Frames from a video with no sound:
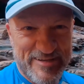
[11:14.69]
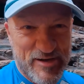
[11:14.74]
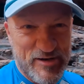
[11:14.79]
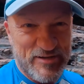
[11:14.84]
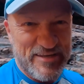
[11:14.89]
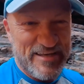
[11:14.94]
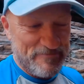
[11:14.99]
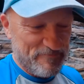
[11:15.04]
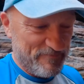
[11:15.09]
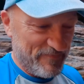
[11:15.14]

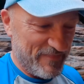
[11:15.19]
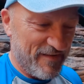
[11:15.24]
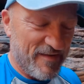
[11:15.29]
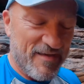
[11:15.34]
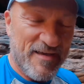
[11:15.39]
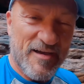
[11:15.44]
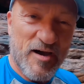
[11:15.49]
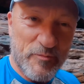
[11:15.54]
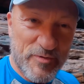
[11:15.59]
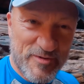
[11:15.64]
Okay,
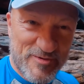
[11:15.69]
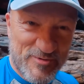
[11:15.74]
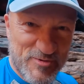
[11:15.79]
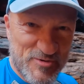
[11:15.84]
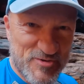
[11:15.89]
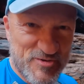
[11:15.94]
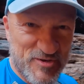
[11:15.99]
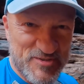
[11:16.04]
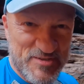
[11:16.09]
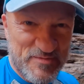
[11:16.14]
put the 2
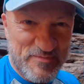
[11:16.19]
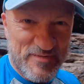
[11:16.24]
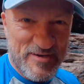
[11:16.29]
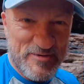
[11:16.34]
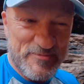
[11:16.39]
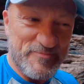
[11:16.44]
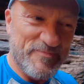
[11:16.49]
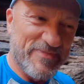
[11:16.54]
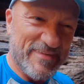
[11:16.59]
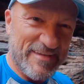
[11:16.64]
shots up
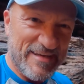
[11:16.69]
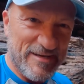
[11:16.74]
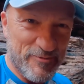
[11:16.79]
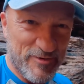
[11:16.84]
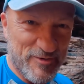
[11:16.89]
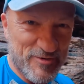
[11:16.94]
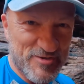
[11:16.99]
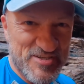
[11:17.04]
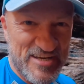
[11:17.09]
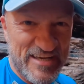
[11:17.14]
now. Here we
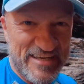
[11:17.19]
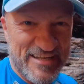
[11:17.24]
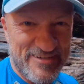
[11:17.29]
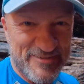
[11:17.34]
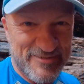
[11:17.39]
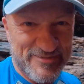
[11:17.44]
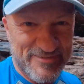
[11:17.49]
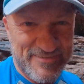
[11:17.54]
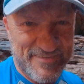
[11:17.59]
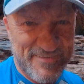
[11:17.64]
go, check it out.